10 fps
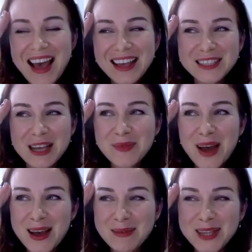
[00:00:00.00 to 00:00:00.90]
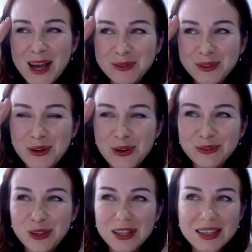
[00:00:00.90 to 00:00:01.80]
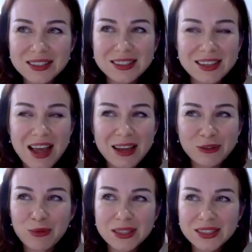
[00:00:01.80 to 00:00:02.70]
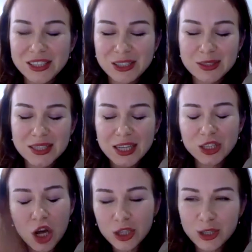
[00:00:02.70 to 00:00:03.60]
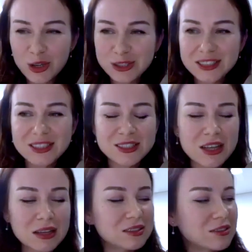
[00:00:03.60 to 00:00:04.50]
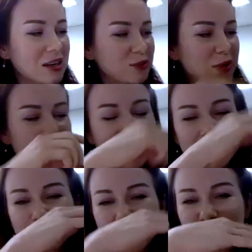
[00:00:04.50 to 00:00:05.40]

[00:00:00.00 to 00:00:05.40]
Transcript: sometimes I would go for a lesson and one teacher would say, no, this is not the right way. And he would